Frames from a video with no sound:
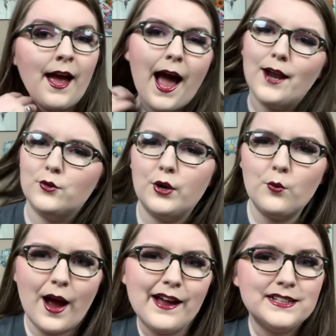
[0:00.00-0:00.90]
I don't know
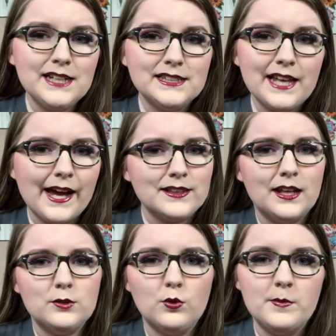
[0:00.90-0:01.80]
why it did that.
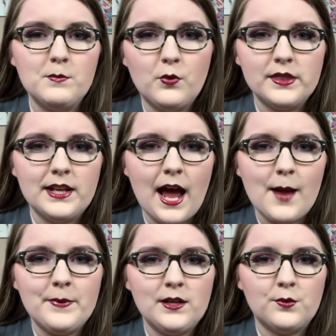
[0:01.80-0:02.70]
Like, we'll be more than
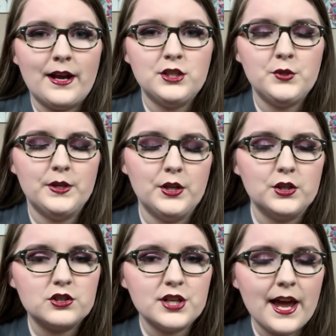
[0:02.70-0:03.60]
happy to write you another
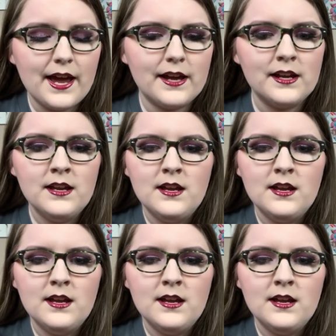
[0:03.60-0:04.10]
check.